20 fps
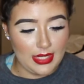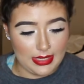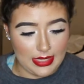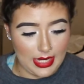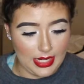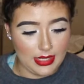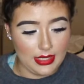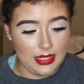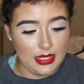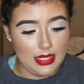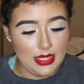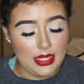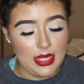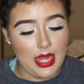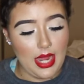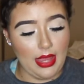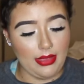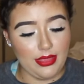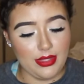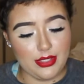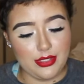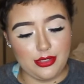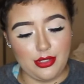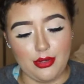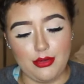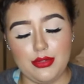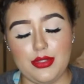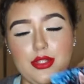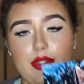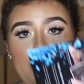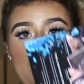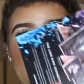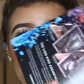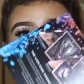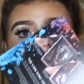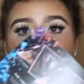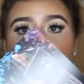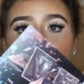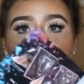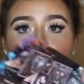yeah. And this shows you
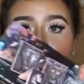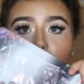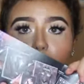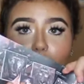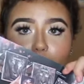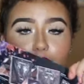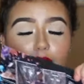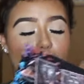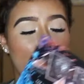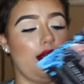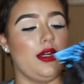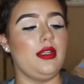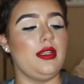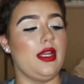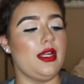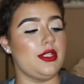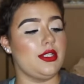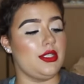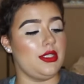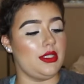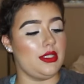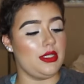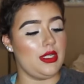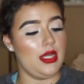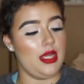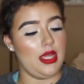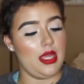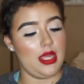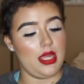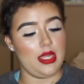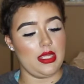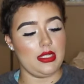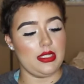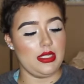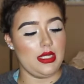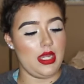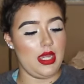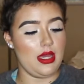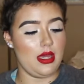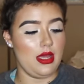the, entire collection,
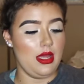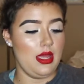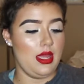and yeah.